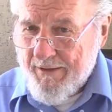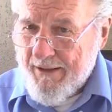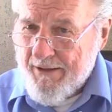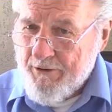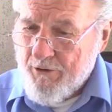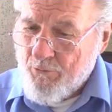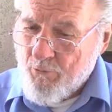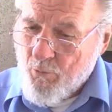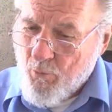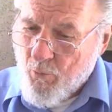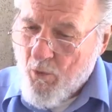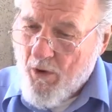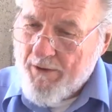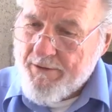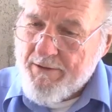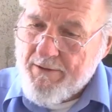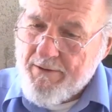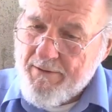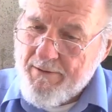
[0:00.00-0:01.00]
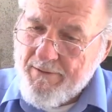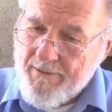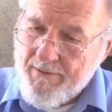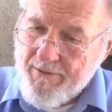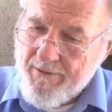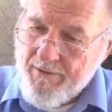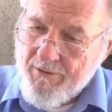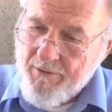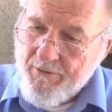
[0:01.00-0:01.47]
And what
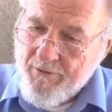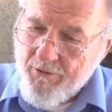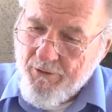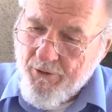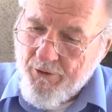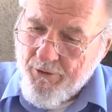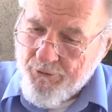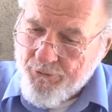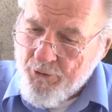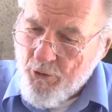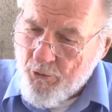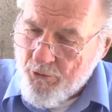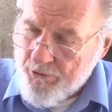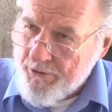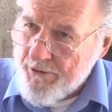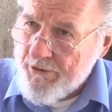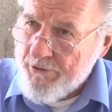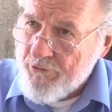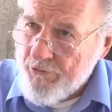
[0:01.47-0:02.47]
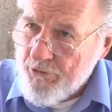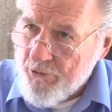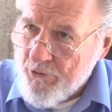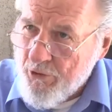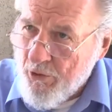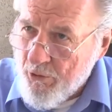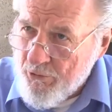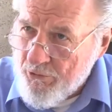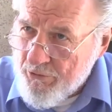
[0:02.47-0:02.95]
authority do you
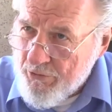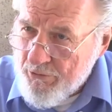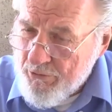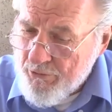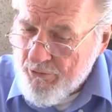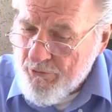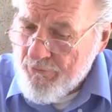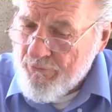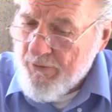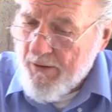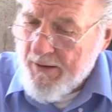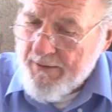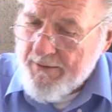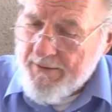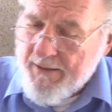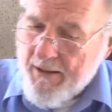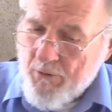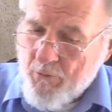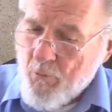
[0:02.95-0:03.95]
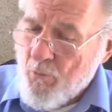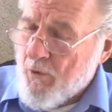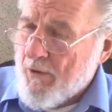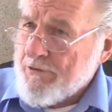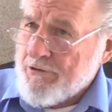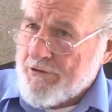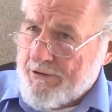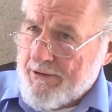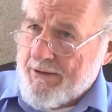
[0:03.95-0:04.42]
go to find out
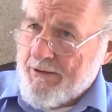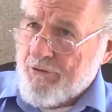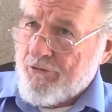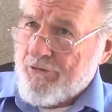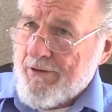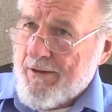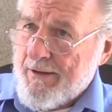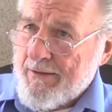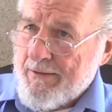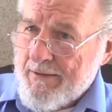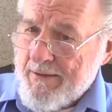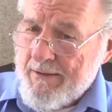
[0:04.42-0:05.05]
what genocide